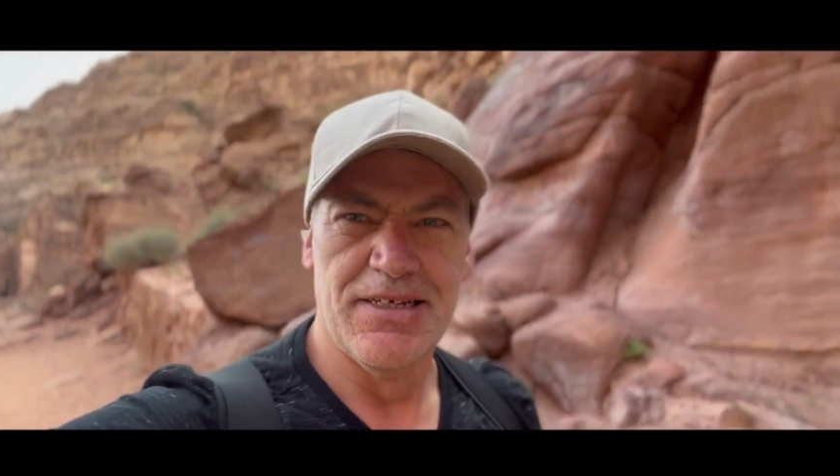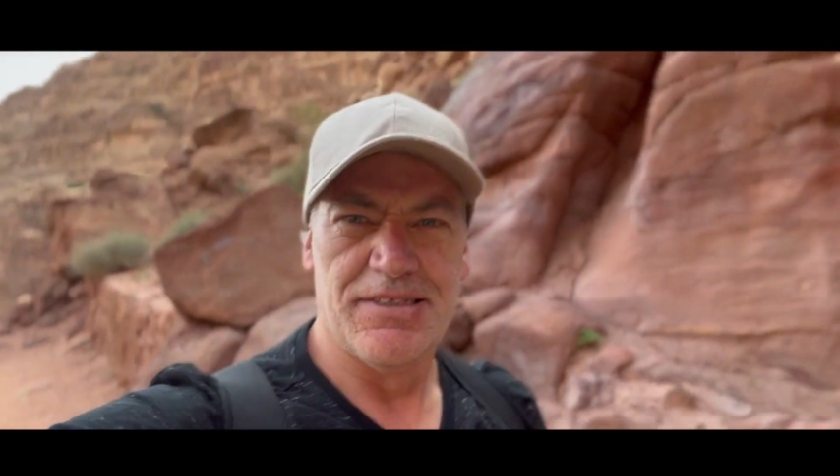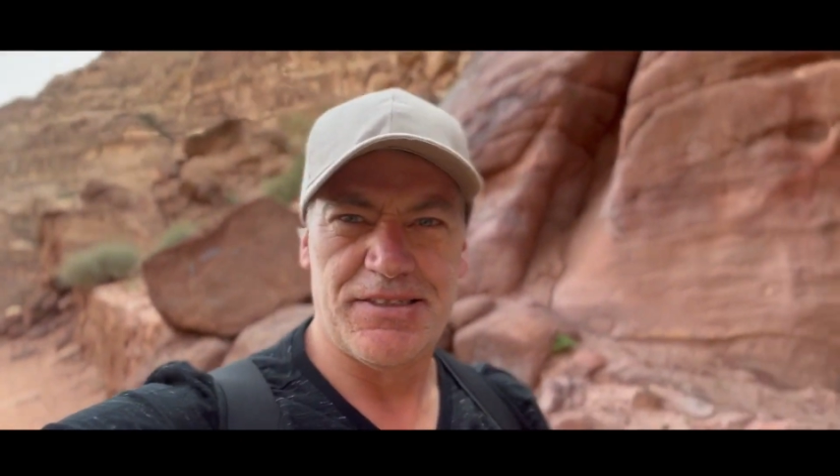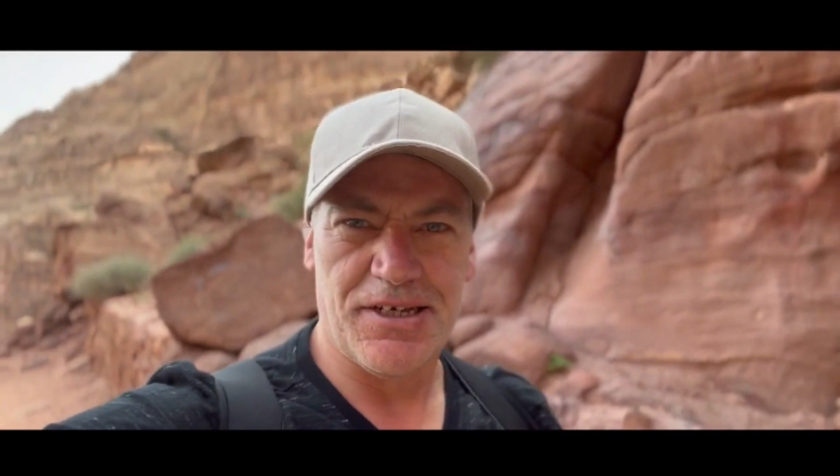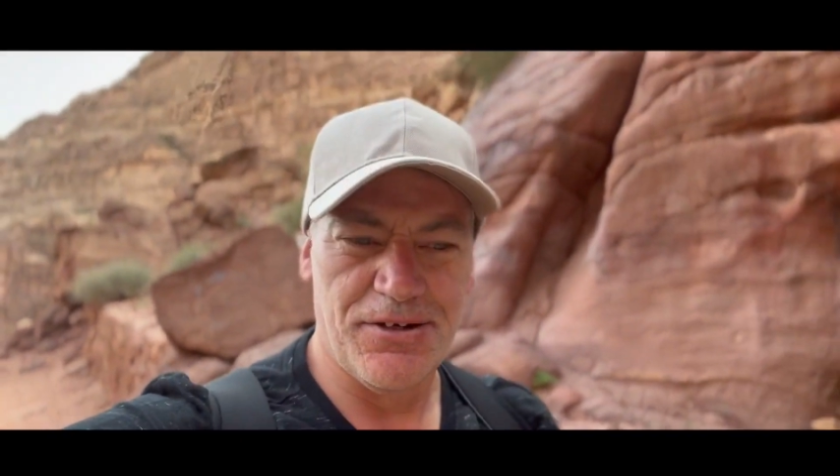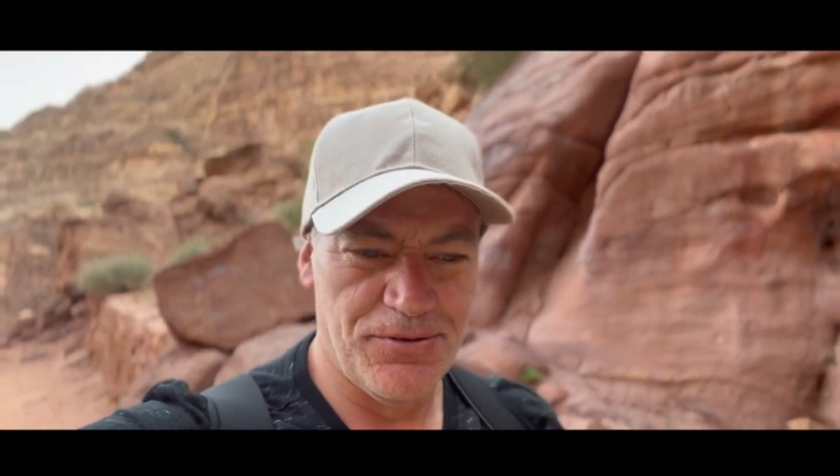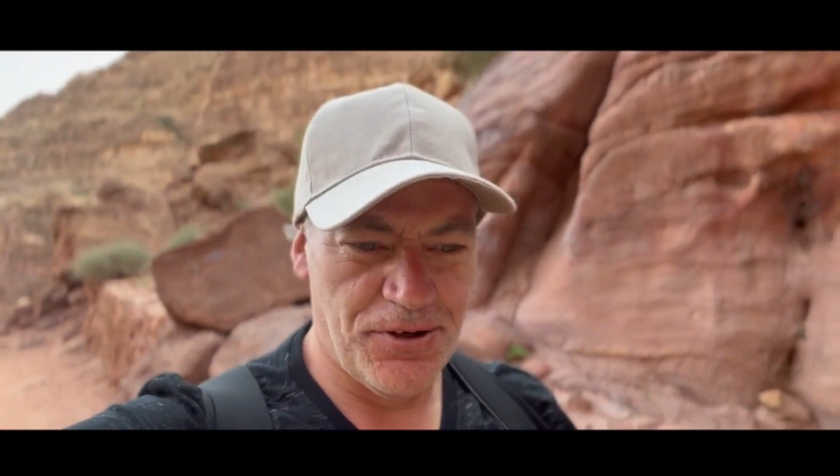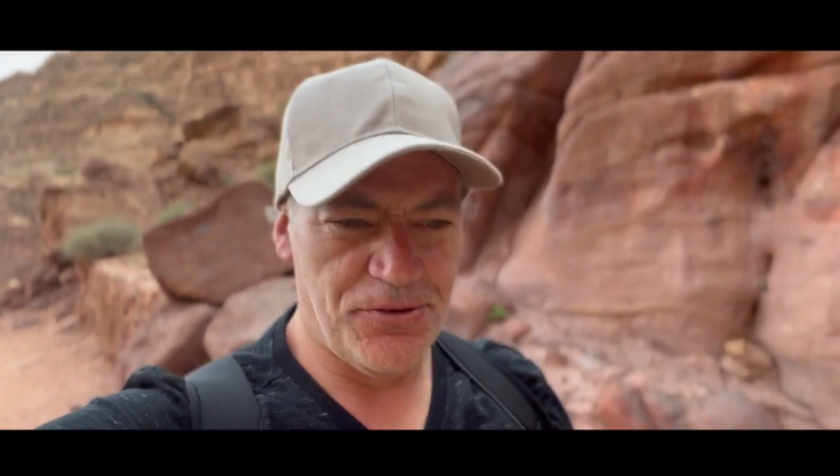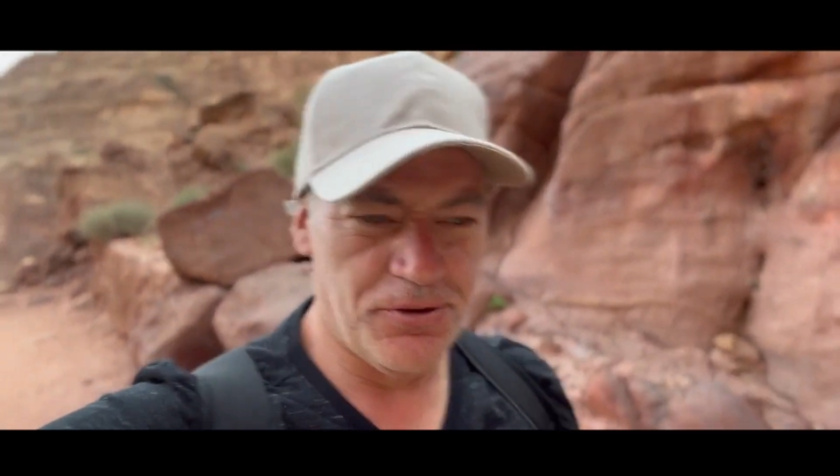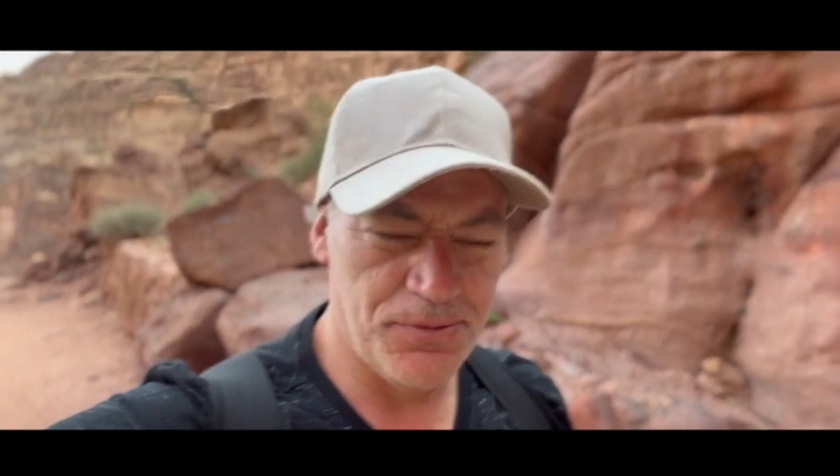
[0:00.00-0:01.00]
so I
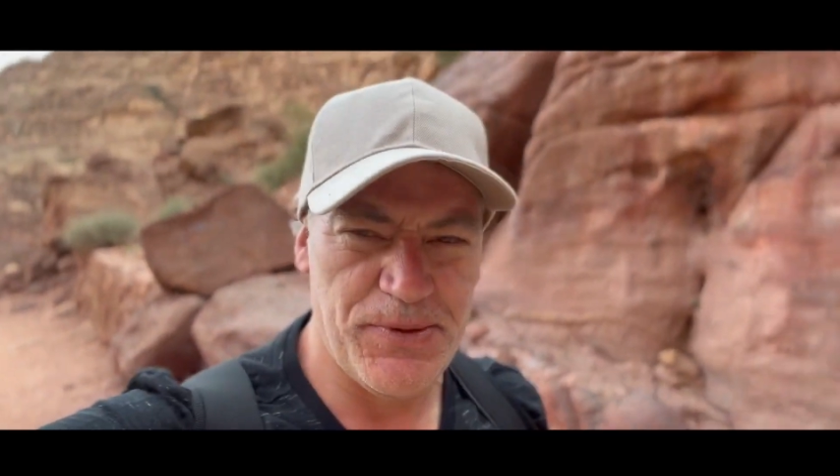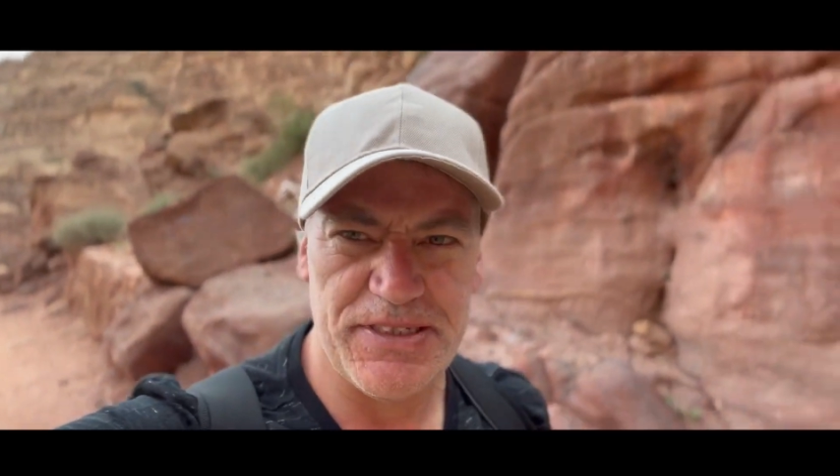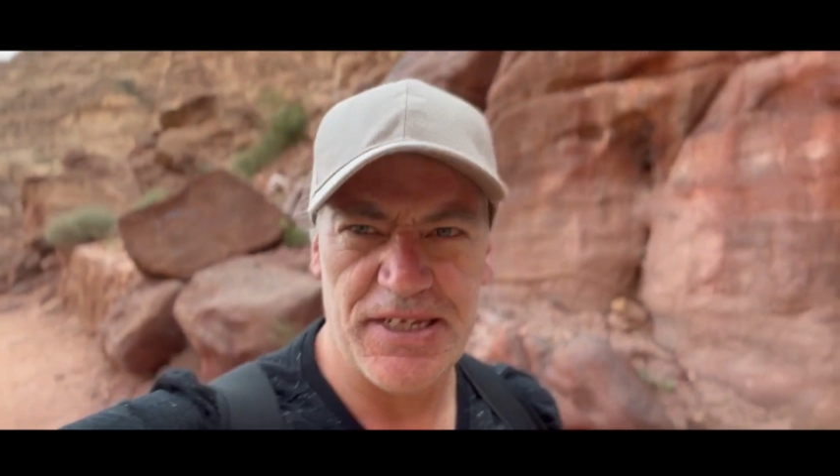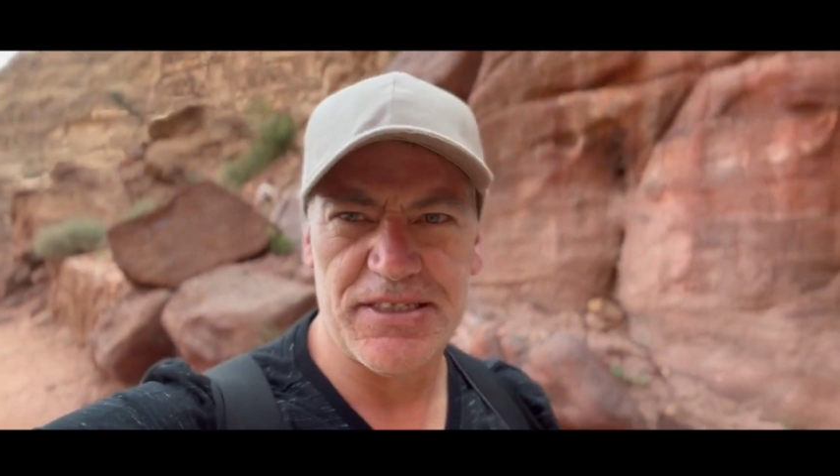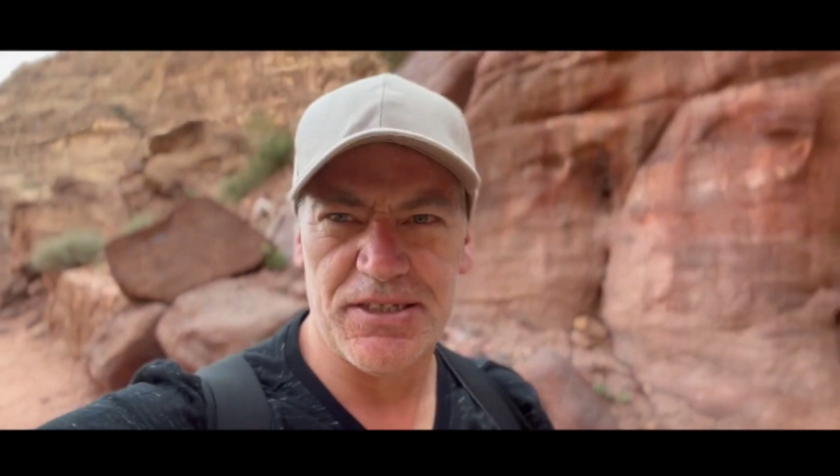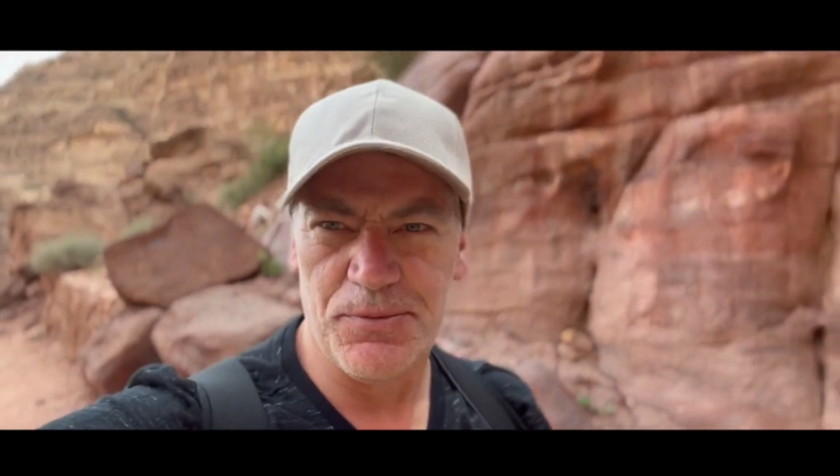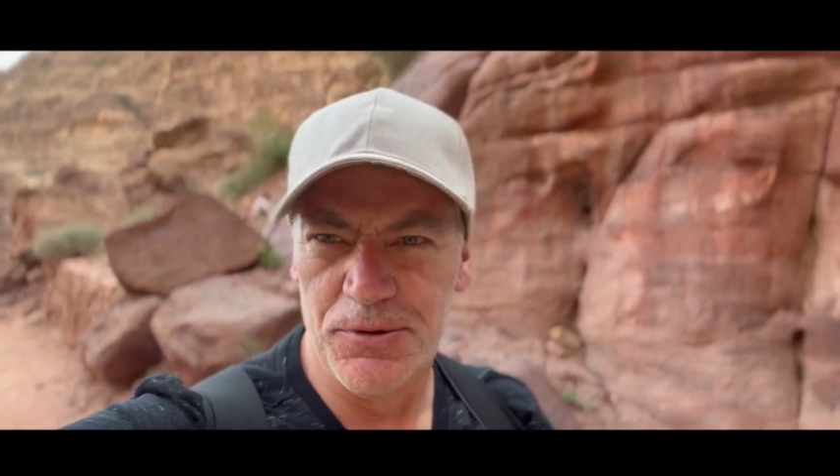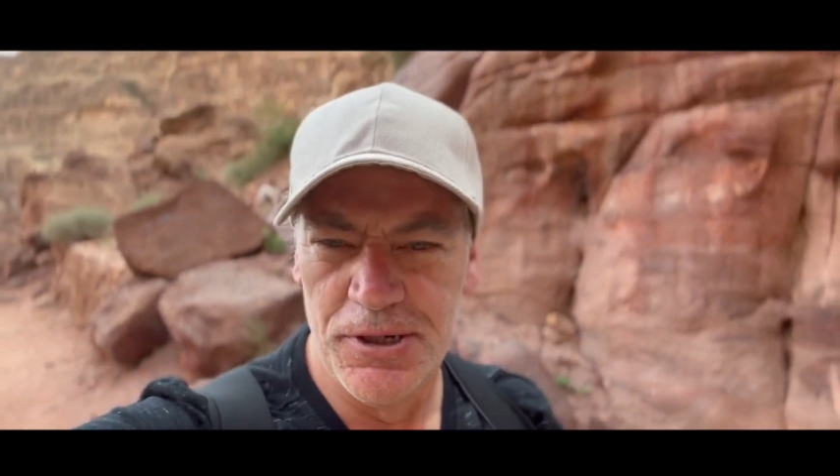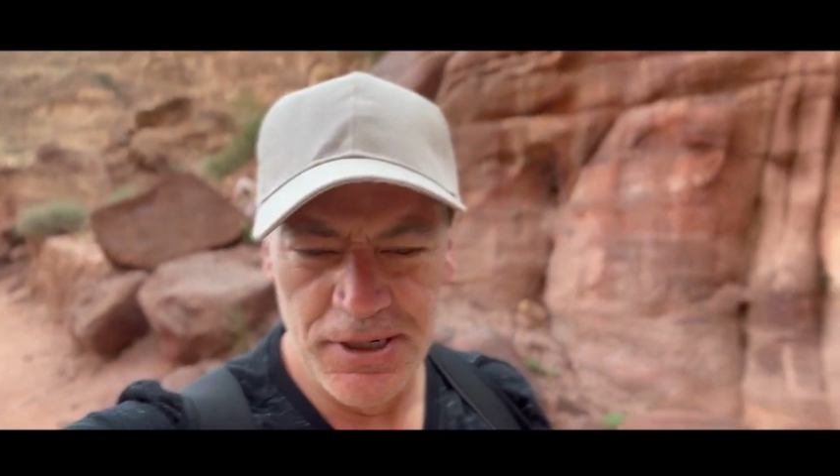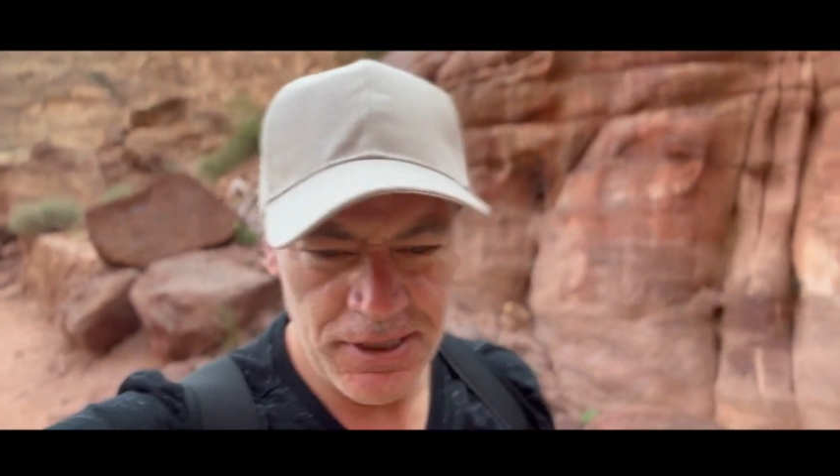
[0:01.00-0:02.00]
thought it'd be sensible.